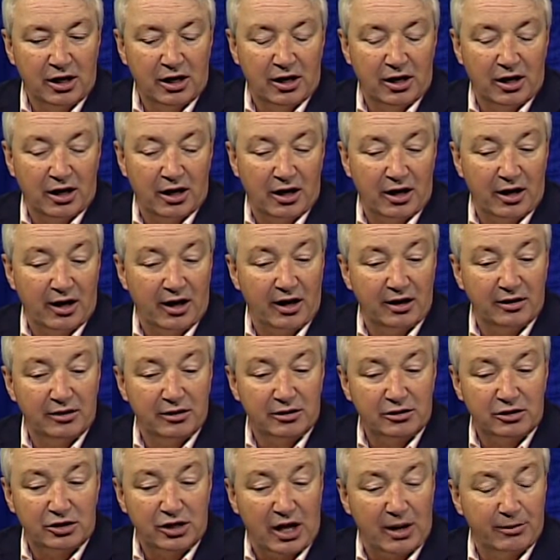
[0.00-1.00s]
uh, and the
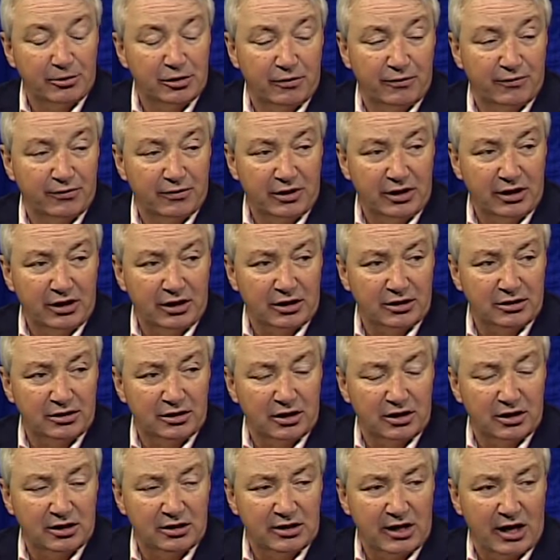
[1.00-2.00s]
jobs are fleeing us to
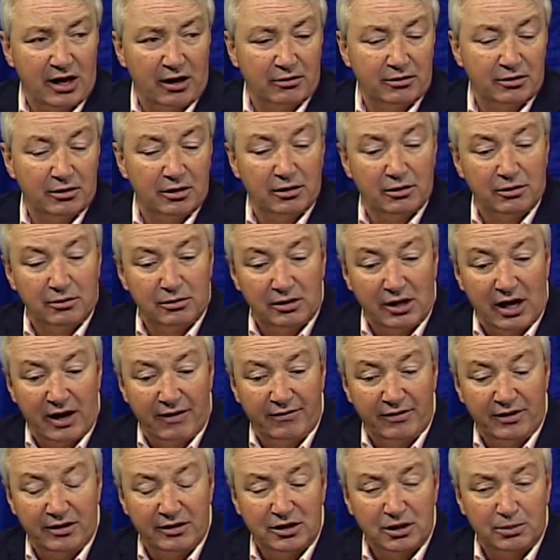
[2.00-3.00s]
the south.
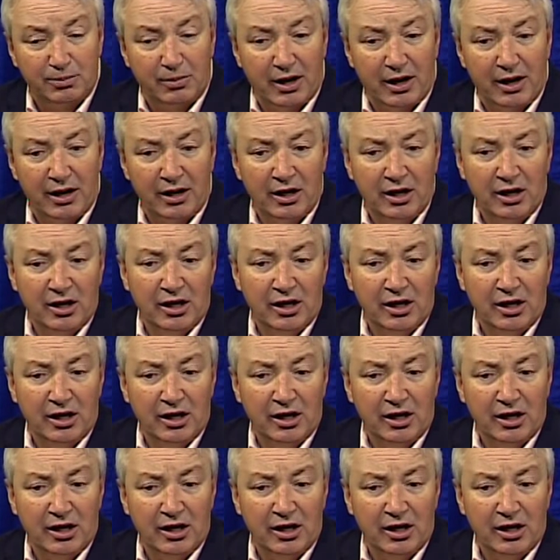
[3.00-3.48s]
evidenced by